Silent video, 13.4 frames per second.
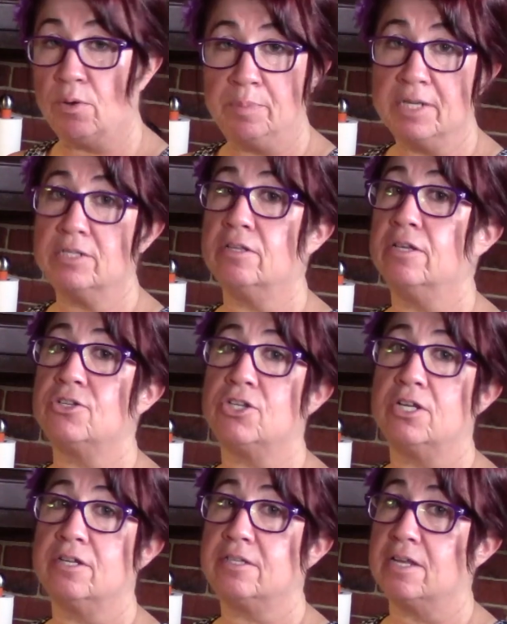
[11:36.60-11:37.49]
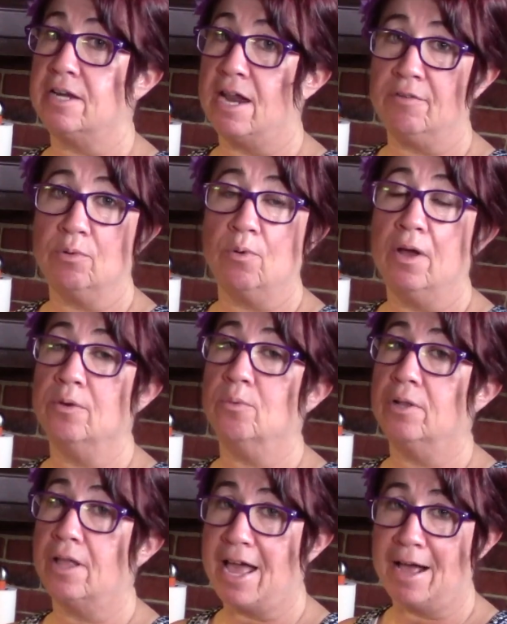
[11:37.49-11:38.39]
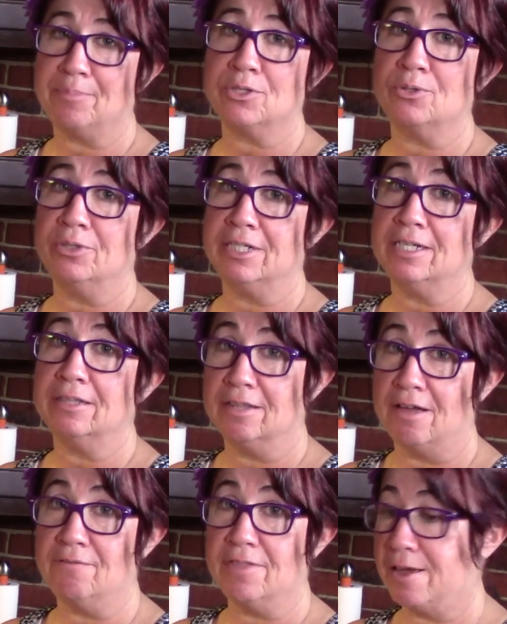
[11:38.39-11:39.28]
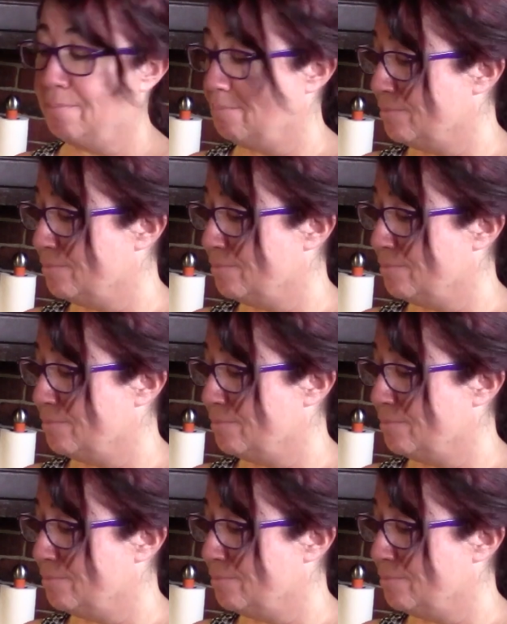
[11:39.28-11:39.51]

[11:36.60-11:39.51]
will be delicious and everyone will absolutely love them.